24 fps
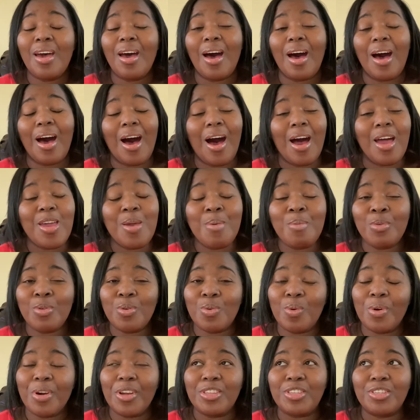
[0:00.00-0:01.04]
i am
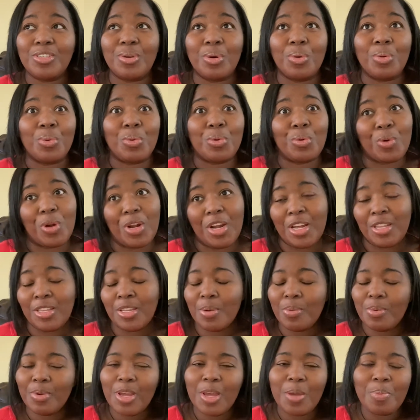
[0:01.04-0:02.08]
going to
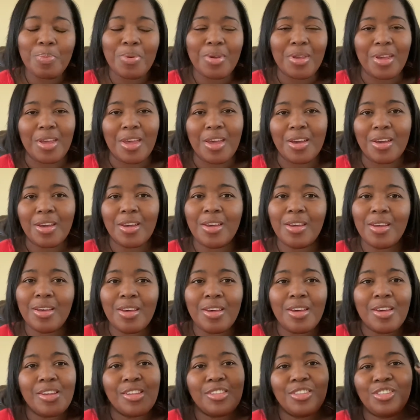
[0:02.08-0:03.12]
randomly pick
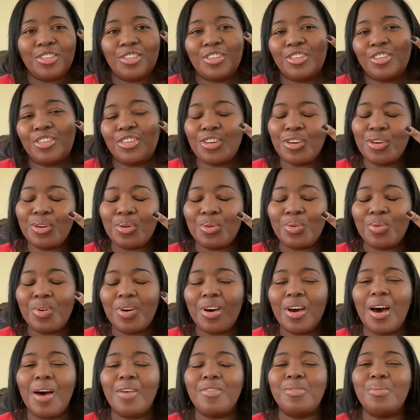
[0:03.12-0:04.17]
two
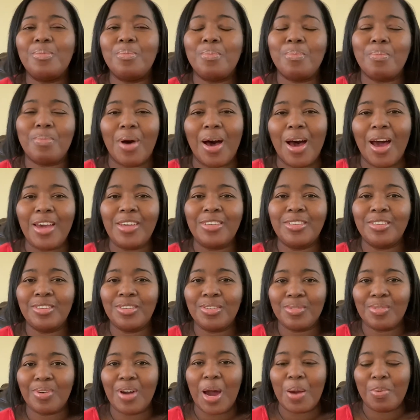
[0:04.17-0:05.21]
of my
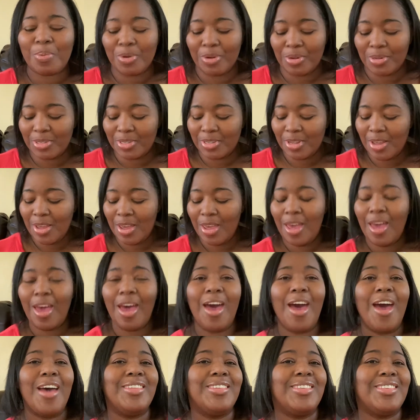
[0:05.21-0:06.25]
subscribers
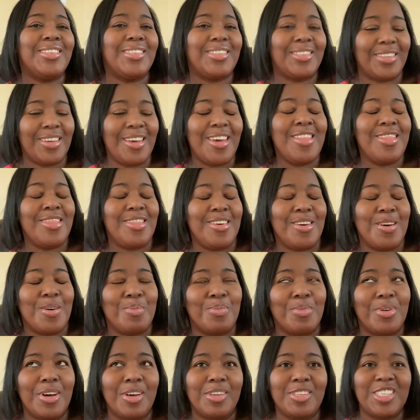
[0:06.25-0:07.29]
and send
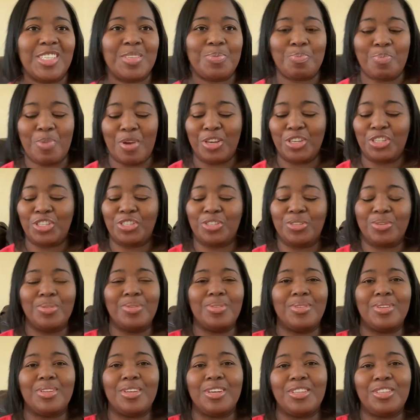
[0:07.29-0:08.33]
them a special
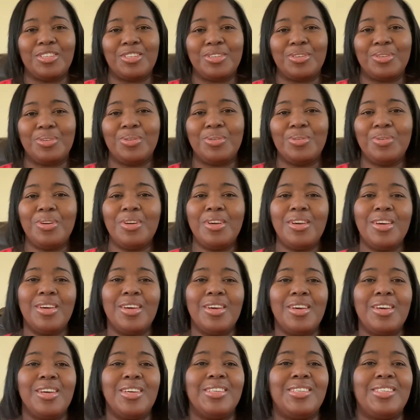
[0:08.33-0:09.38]
little
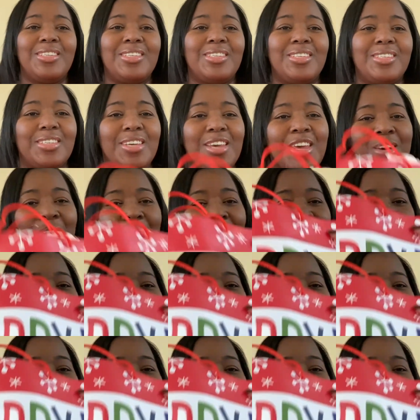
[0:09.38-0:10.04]
Secret